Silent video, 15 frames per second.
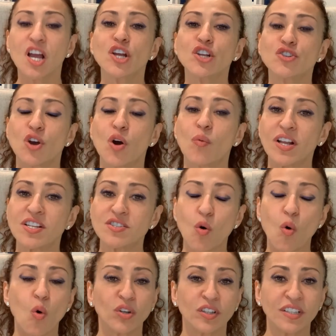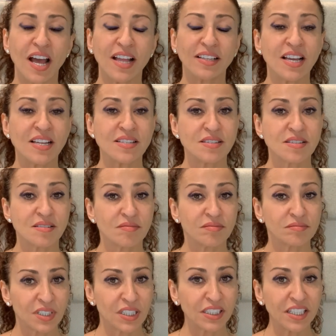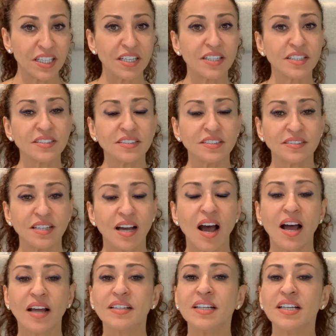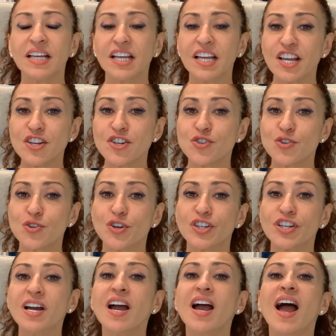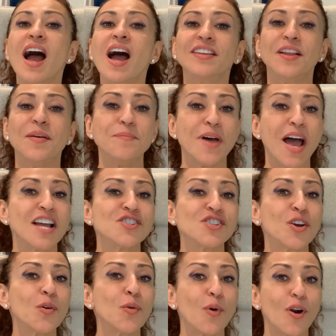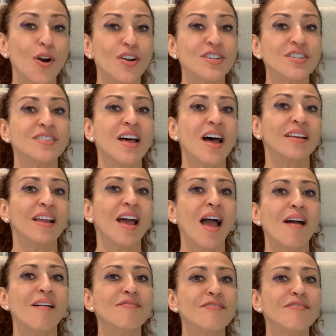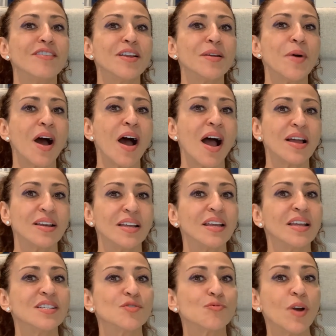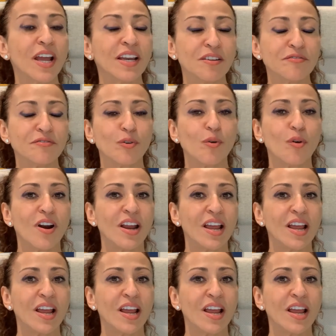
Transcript: So once all that is cleared, done, issued, the magic word that everybody is waiting for